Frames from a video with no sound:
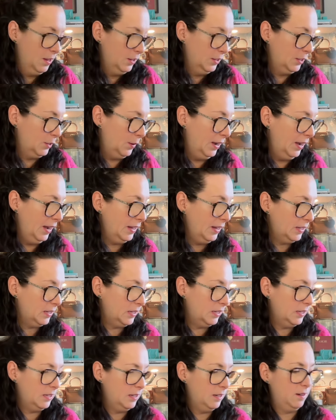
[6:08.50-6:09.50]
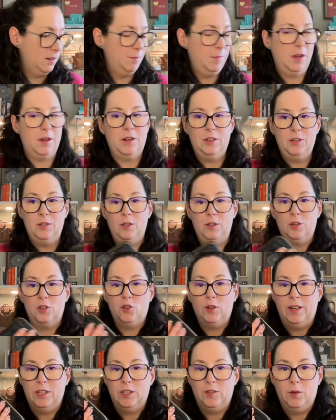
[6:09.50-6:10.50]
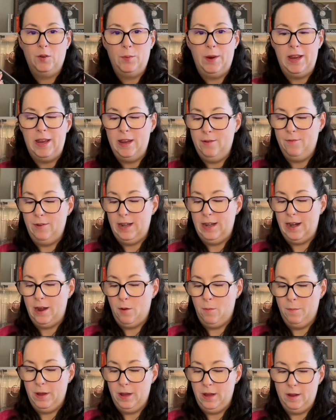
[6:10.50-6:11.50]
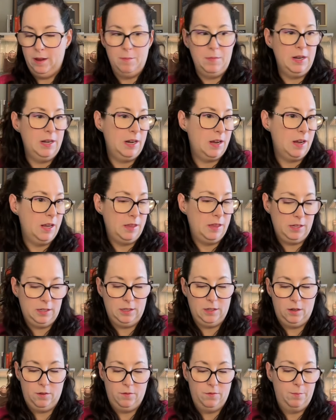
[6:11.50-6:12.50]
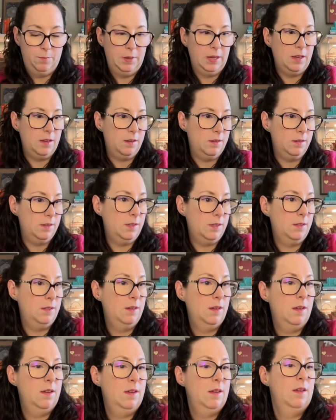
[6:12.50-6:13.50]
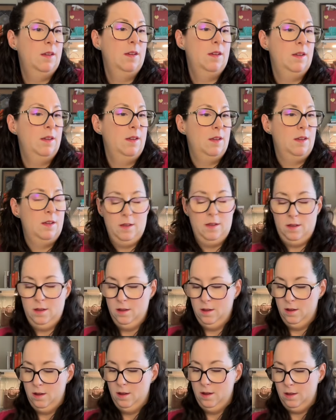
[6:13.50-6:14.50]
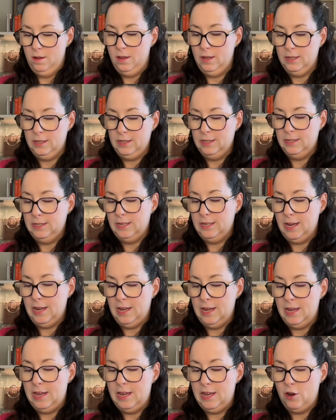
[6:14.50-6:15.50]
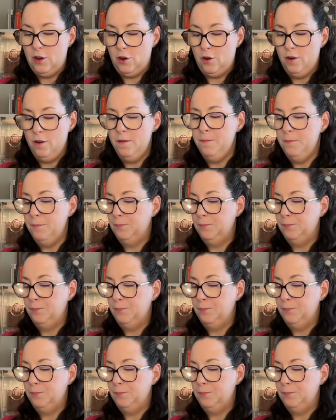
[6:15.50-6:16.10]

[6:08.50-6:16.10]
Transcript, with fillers: so let's, I'm not gonna do the transfer right, right now, but I am gonna cut this off because this is staying here.